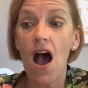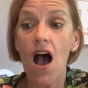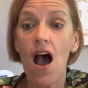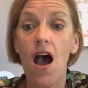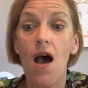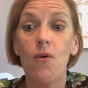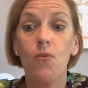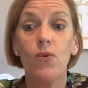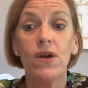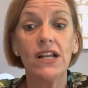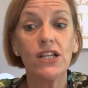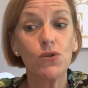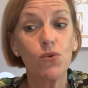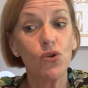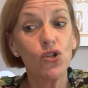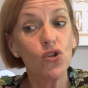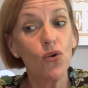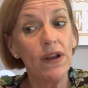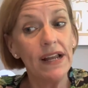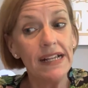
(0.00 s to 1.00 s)
um, which
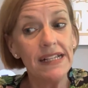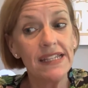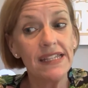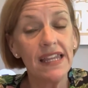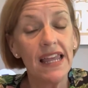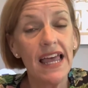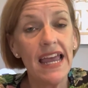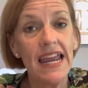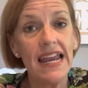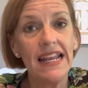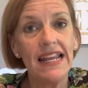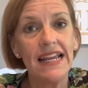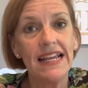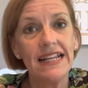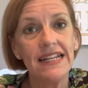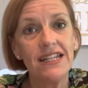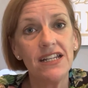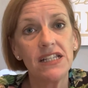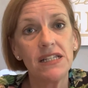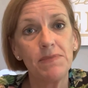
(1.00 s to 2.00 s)
will translate
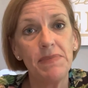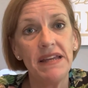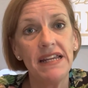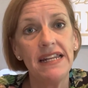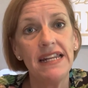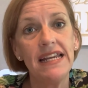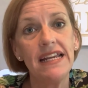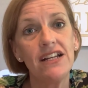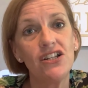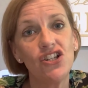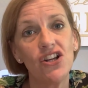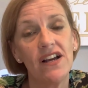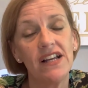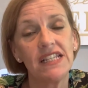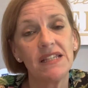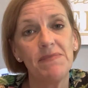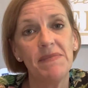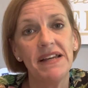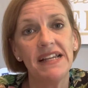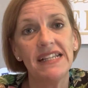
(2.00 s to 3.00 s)
into spending
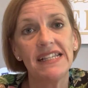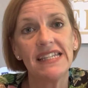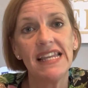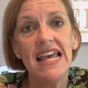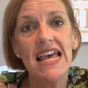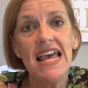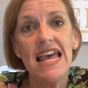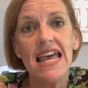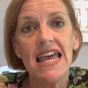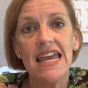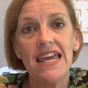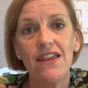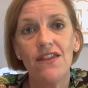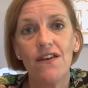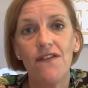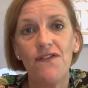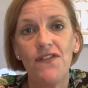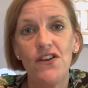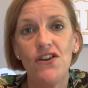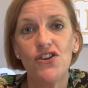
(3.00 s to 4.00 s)
adjustments in
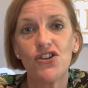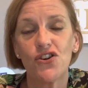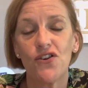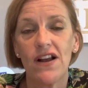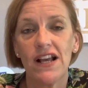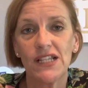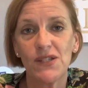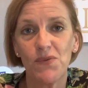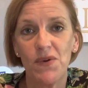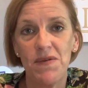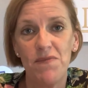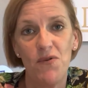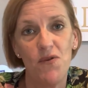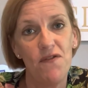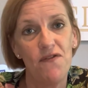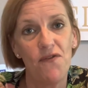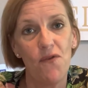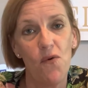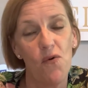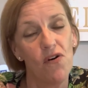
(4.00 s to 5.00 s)
the future as we
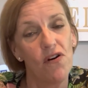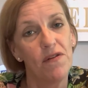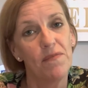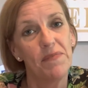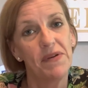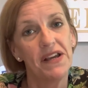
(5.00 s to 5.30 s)
move forward.